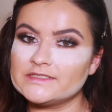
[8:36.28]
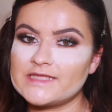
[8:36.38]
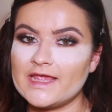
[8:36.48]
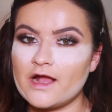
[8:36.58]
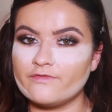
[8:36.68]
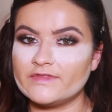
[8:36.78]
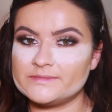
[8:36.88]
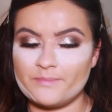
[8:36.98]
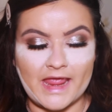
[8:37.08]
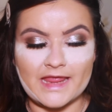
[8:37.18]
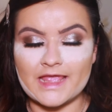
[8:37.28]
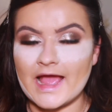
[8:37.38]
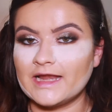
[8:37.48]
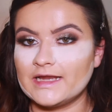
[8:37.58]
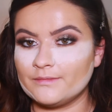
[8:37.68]
going to take off this bake,
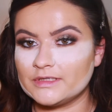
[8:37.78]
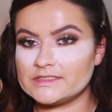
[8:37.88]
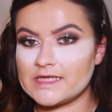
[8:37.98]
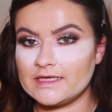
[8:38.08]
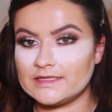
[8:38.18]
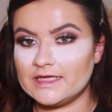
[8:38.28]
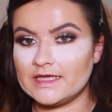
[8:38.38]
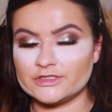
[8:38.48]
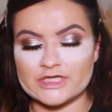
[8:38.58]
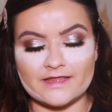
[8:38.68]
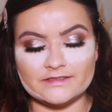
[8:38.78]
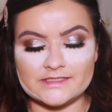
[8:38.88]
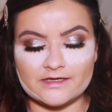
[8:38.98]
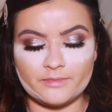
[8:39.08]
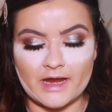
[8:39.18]
and I'm going to take the Charlotte
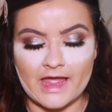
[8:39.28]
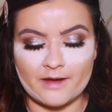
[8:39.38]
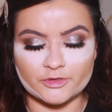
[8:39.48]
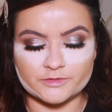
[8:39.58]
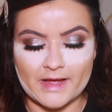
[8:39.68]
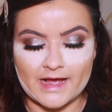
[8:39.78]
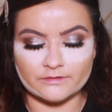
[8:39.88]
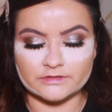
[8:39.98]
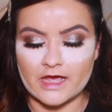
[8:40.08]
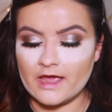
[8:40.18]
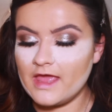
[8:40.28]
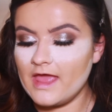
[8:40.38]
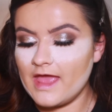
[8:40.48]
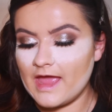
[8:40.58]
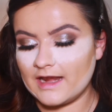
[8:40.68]
Tilbury airbrush powder,
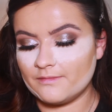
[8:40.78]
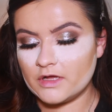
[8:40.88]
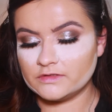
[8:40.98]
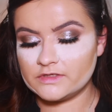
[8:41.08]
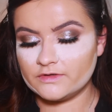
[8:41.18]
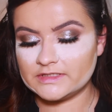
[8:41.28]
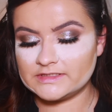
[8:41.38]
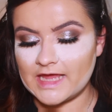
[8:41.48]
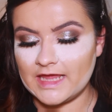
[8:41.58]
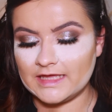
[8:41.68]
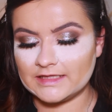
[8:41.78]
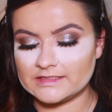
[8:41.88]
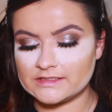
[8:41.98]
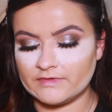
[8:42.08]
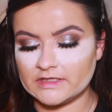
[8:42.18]
and I'm also going to take
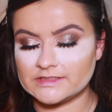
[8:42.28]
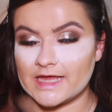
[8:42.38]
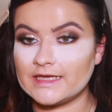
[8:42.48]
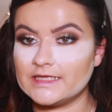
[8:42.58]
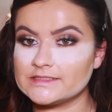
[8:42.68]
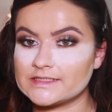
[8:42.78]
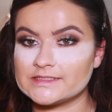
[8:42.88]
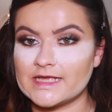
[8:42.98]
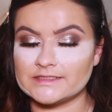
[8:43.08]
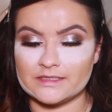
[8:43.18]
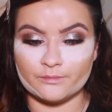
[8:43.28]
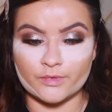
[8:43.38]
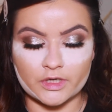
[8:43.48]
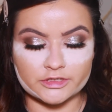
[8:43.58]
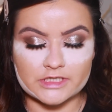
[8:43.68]
this Real Techniques setting
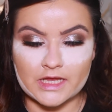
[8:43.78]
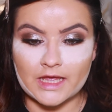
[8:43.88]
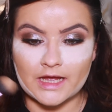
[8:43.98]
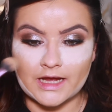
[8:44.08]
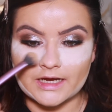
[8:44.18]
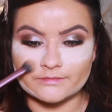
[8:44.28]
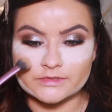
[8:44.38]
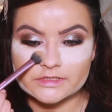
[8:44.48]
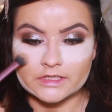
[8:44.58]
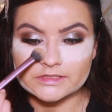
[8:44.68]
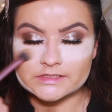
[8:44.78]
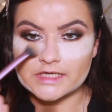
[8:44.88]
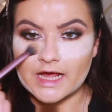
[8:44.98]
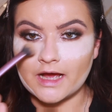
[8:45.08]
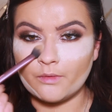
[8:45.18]
brush, and I'm just going to
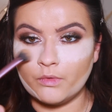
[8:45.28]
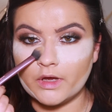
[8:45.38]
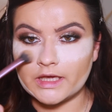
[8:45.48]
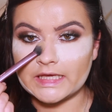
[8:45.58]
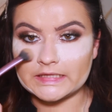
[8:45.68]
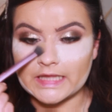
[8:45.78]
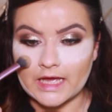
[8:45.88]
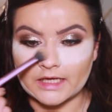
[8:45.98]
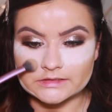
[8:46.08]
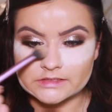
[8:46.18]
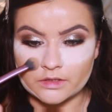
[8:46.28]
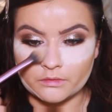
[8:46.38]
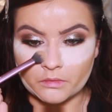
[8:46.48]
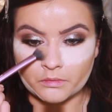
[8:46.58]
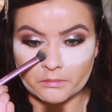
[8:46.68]
start working that
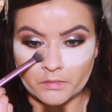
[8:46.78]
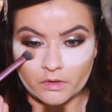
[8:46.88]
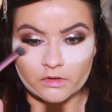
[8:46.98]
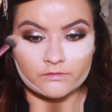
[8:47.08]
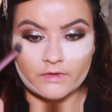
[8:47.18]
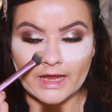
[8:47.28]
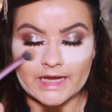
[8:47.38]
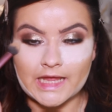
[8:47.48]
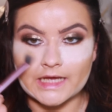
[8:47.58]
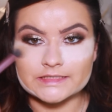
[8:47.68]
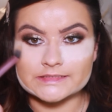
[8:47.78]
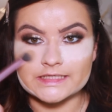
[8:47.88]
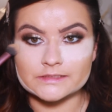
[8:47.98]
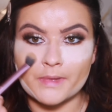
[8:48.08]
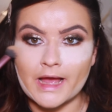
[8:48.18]
to remove any
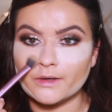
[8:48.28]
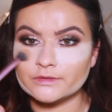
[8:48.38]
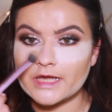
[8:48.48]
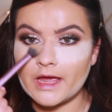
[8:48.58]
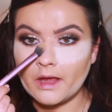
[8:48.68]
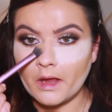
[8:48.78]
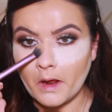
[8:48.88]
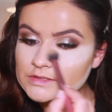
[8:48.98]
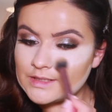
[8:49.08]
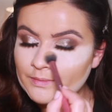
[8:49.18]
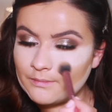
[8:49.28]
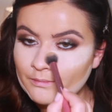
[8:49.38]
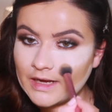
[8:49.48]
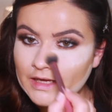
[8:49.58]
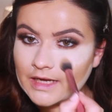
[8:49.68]
excess powder. Just dipping
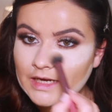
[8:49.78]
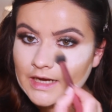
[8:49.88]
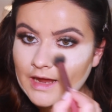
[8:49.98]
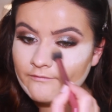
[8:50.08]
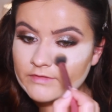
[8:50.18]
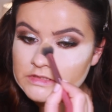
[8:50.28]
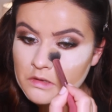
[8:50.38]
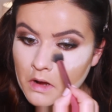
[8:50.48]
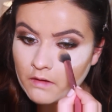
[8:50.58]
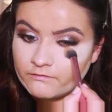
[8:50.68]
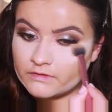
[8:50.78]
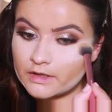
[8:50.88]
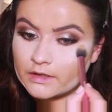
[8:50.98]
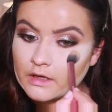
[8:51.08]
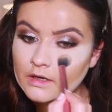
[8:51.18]
back in every so
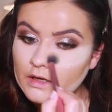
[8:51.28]
often